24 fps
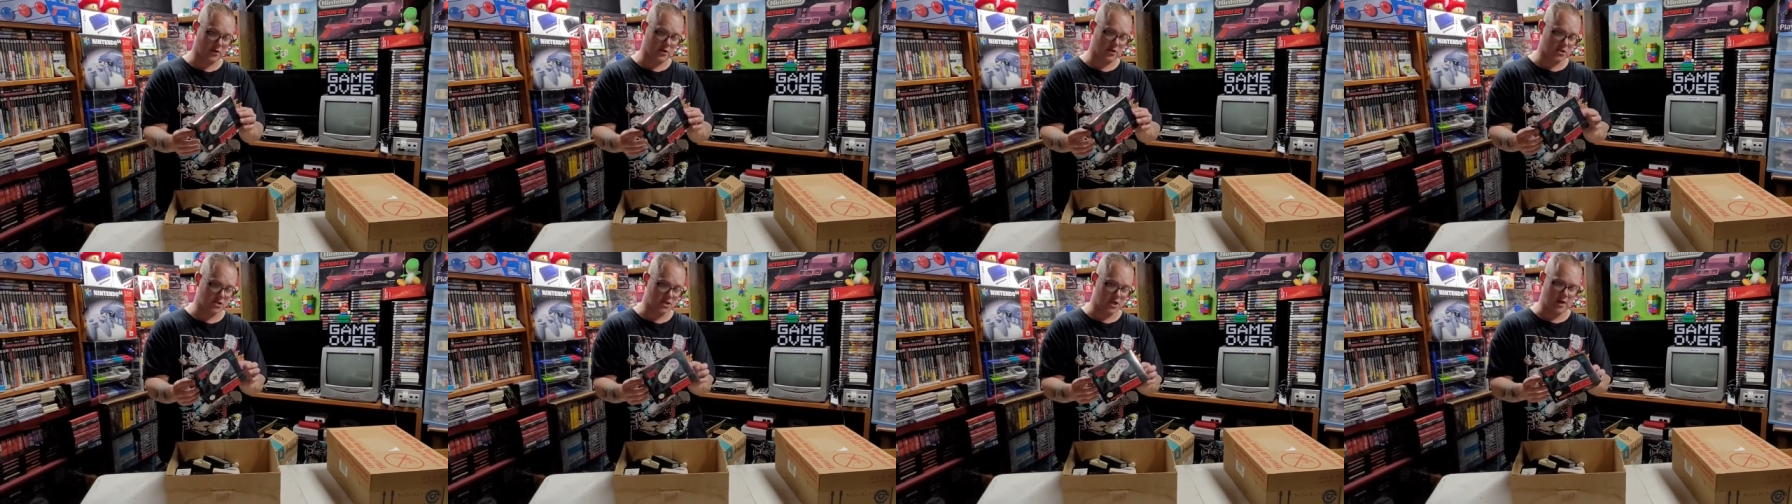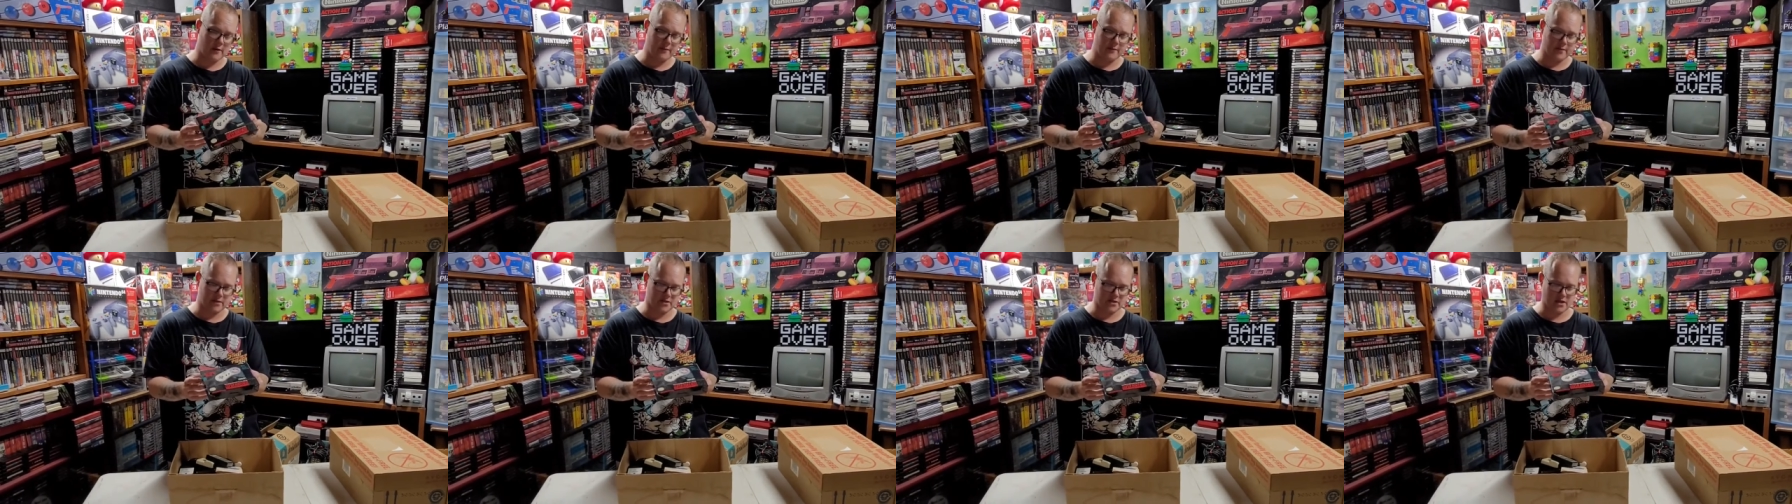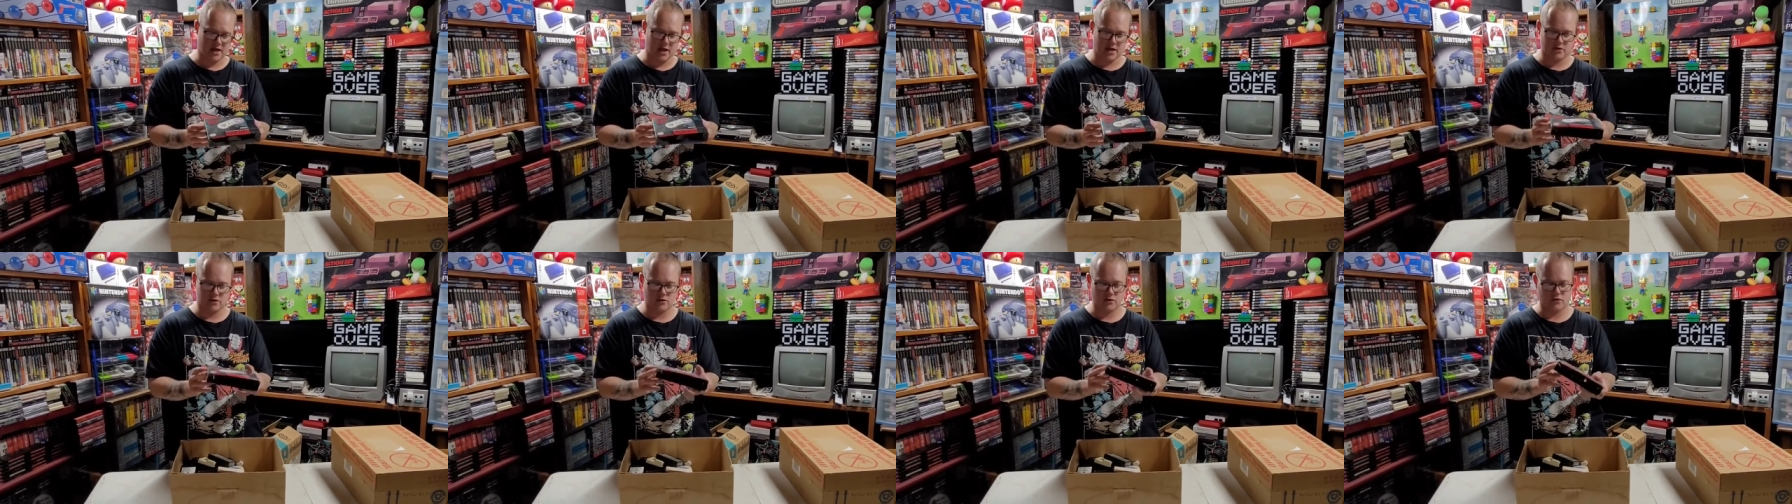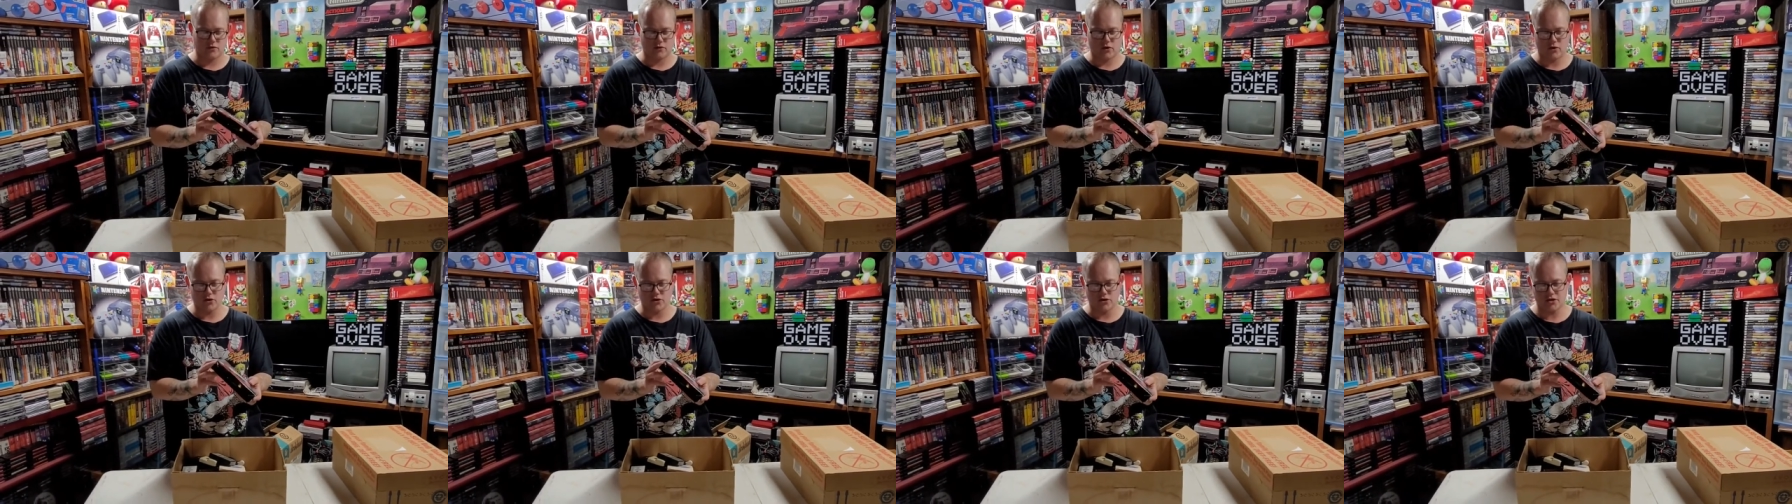good shape. It's not too
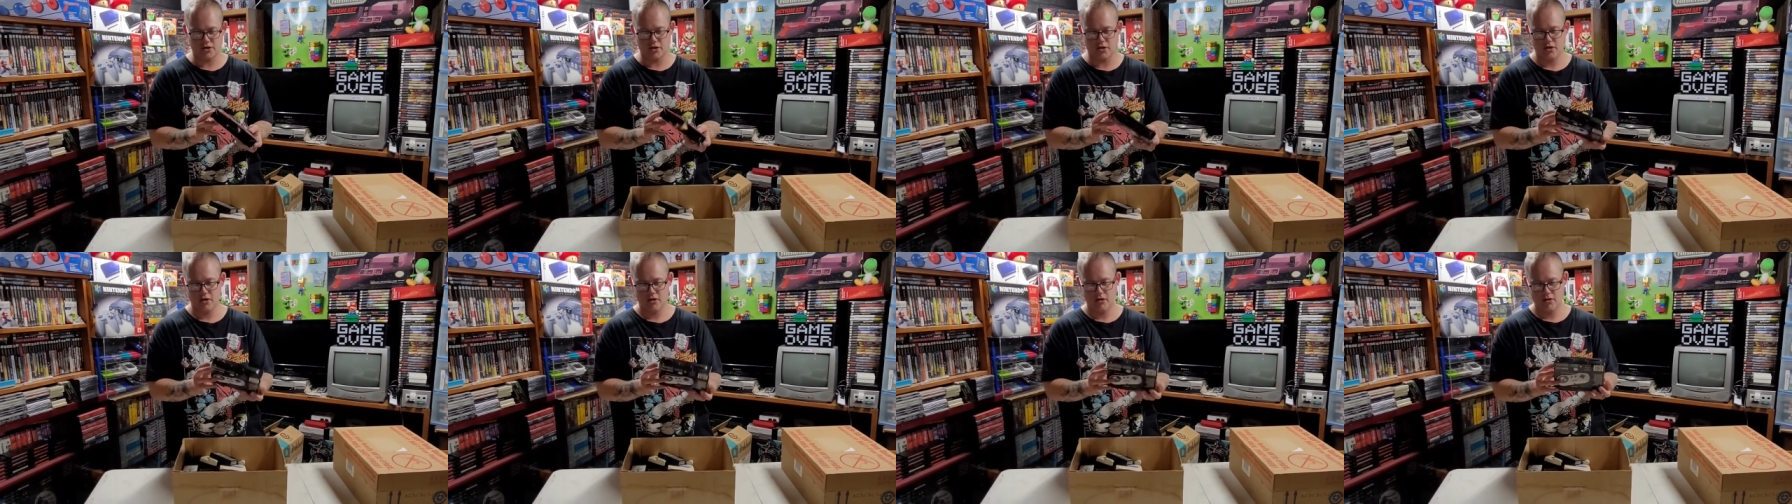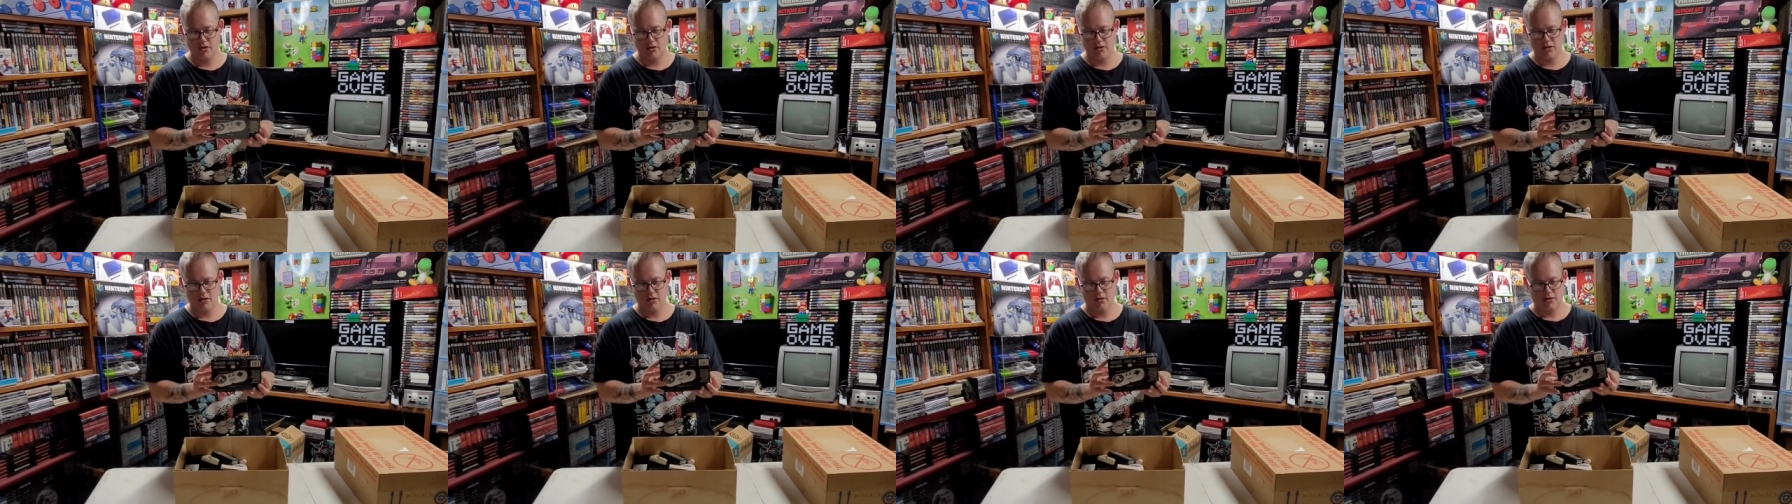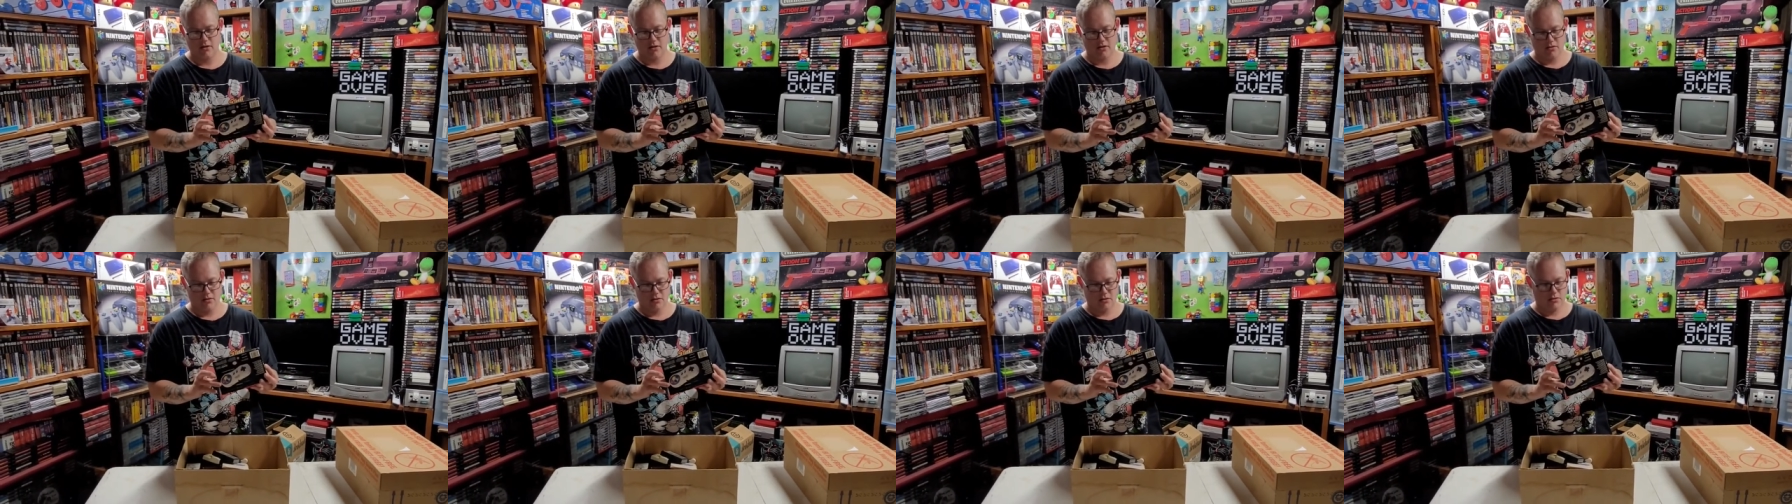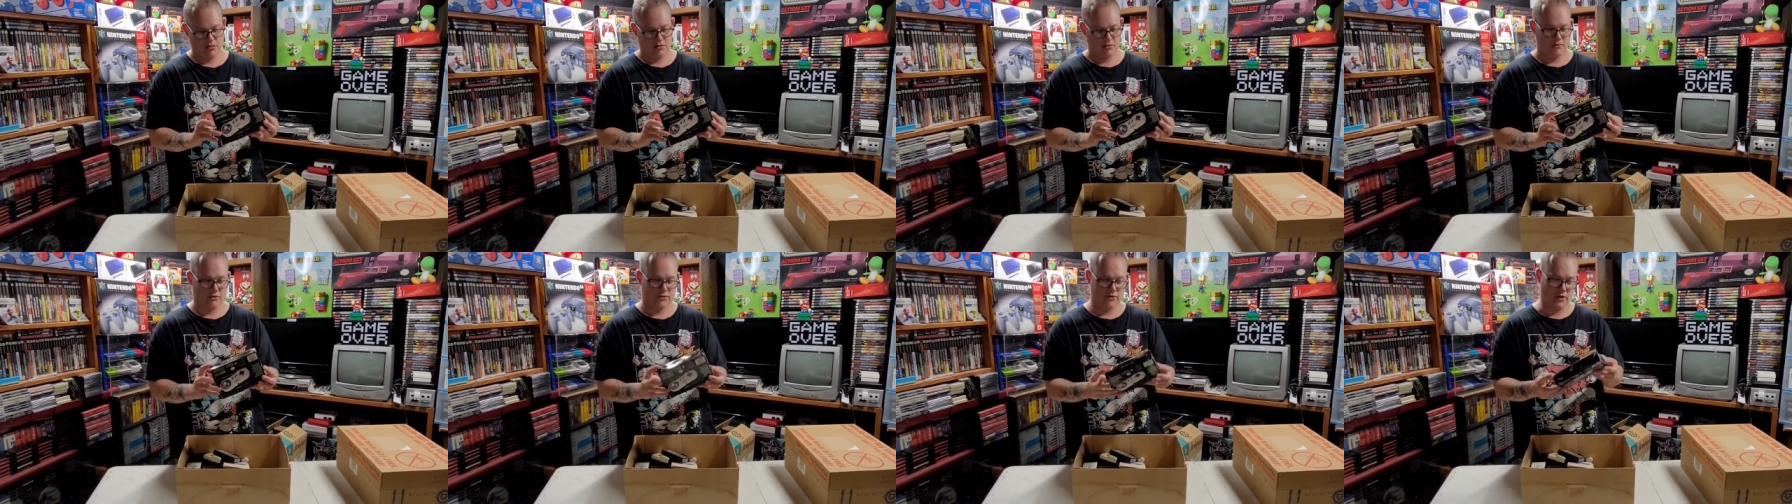crunched.
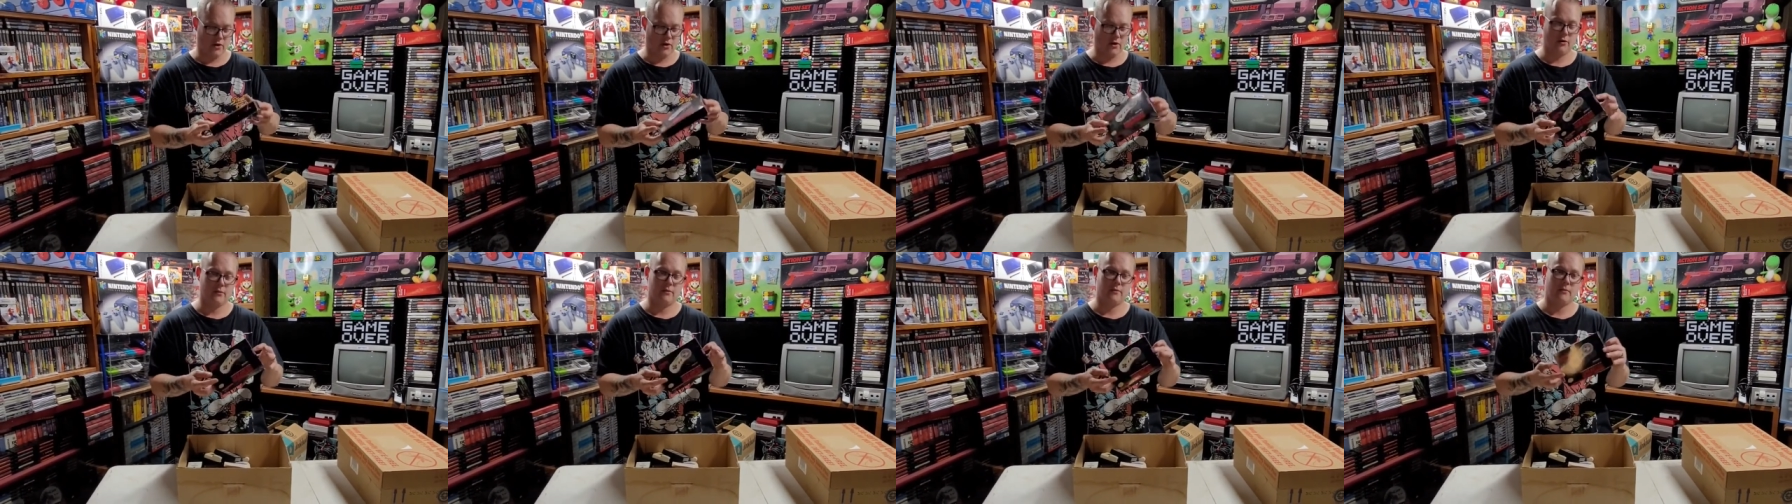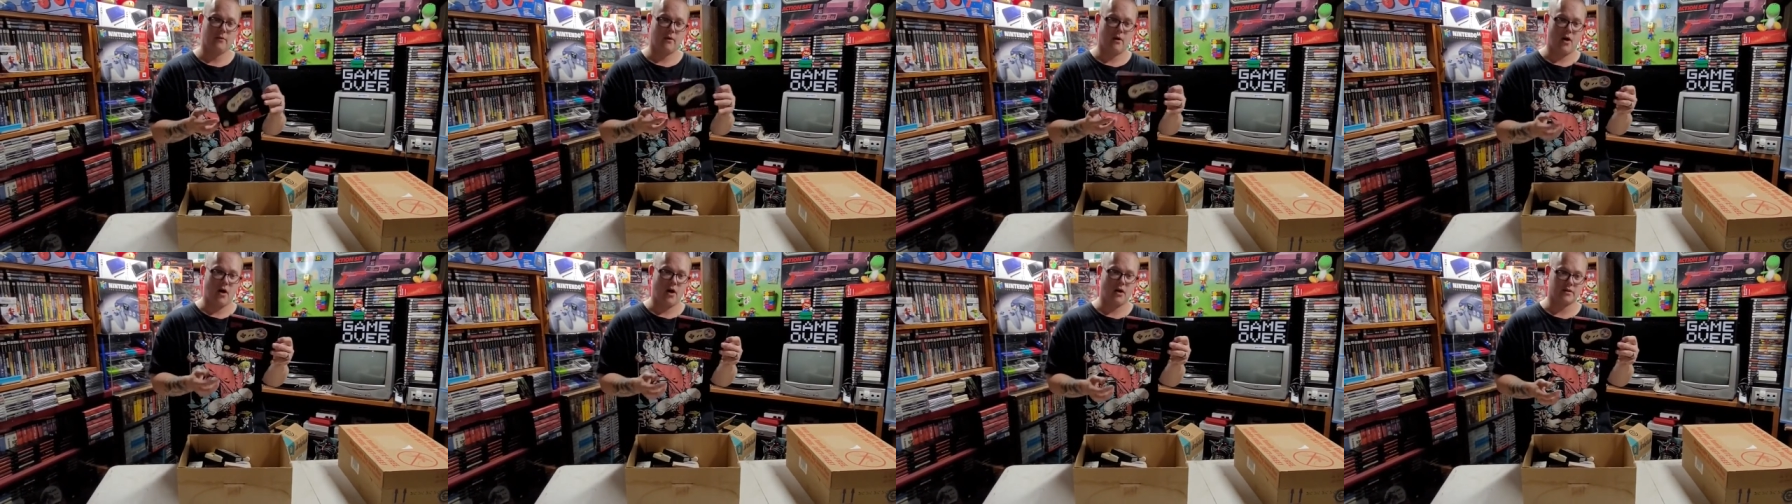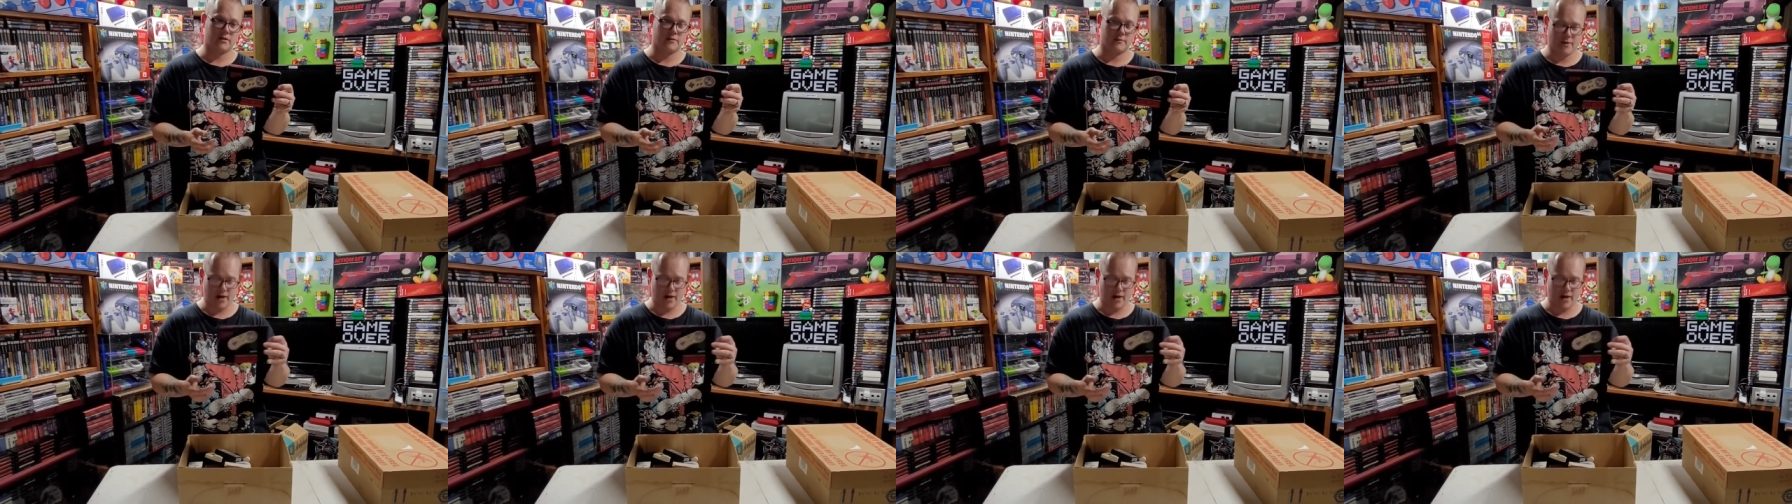So, awesome